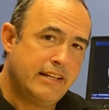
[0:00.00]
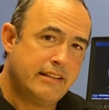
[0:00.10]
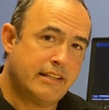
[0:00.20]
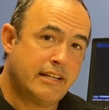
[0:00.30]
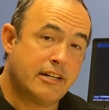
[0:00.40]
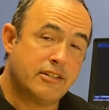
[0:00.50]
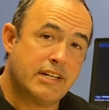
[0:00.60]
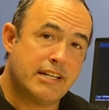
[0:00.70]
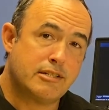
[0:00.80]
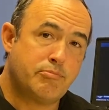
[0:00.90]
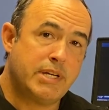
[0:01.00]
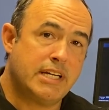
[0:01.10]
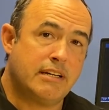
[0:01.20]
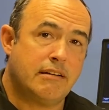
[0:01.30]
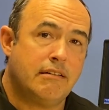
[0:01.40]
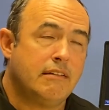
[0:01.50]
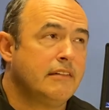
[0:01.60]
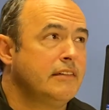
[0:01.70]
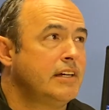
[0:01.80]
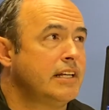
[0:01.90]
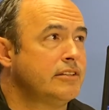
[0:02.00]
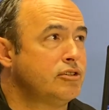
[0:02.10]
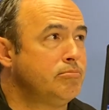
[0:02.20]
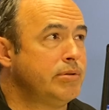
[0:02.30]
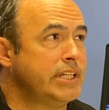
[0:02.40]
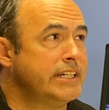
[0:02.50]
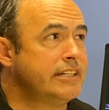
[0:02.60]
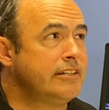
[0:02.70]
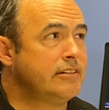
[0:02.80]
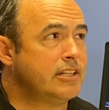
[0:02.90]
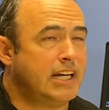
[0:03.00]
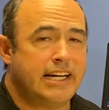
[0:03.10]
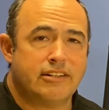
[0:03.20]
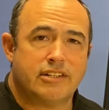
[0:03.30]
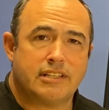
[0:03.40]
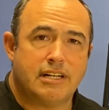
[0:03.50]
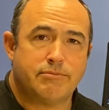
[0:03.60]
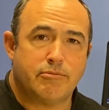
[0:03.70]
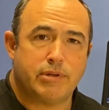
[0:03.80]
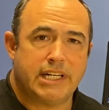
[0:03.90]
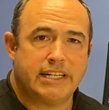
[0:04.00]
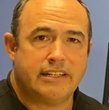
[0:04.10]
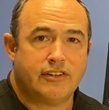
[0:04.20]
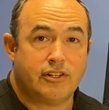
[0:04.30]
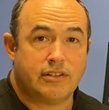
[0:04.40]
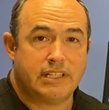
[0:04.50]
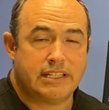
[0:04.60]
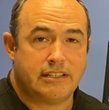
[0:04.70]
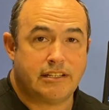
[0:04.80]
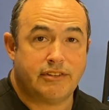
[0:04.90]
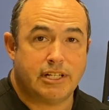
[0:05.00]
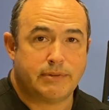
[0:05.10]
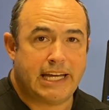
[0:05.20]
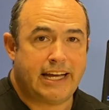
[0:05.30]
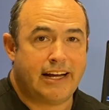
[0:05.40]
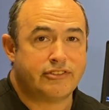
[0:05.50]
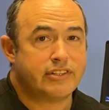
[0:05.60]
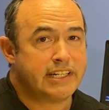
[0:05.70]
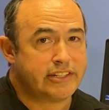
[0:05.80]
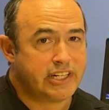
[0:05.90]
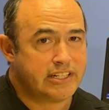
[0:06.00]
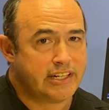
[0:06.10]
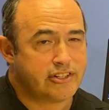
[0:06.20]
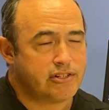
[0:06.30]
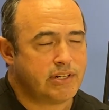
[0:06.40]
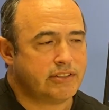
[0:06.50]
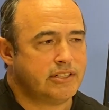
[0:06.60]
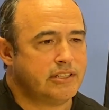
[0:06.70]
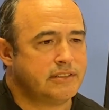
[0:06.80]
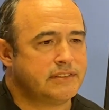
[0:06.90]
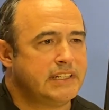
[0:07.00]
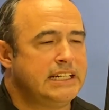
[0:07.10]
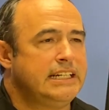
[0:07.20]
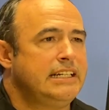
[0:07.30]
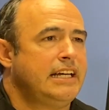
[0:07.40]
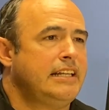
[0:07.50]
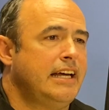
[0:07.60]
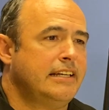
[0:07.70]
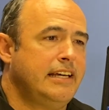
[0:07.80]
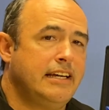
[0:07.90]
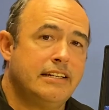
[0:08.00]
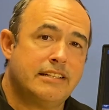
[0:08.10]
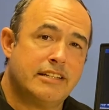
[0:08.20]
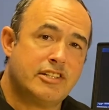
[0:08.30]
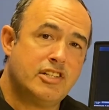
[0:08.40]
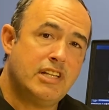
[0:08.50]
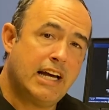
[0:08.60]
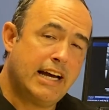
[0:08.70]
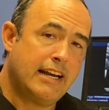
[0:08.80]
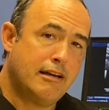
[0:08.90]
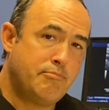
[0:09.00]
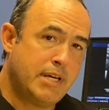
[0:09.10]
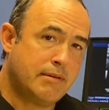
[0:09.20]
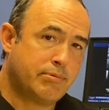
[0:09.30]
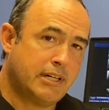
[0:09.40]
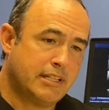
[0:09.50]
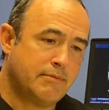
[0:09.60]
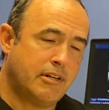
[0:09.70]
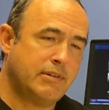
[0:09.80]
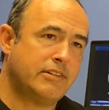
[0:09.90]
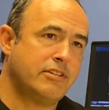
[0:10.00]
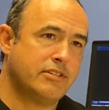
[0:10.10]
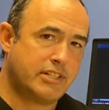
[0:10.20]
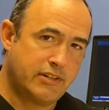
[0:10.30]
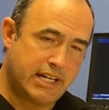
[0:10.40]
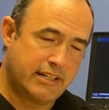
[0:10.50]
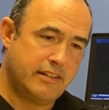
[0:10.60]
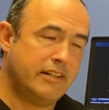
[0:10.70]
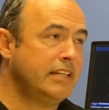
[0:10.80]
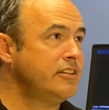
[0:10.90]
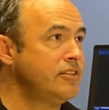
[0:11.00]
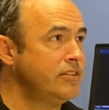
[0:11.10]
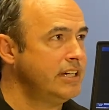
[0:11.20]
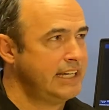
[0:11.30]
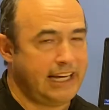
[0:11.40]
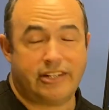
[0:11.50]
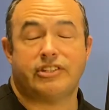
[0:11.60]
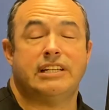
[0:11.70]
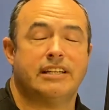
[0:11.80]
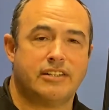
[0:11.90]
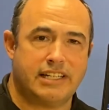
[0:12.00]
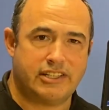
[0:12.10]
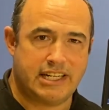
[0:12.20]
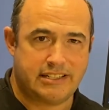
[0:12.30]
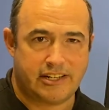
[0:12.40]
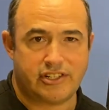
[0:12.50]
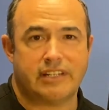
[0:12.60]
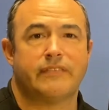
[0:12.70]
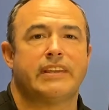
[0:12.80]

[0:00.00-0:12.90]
that there has been a little blood clot or a clump of blood that developed after the hydrodissection around the nerve. In that case, it is not a big problem. All we have to do is go ahead and do actually another hydrodissection,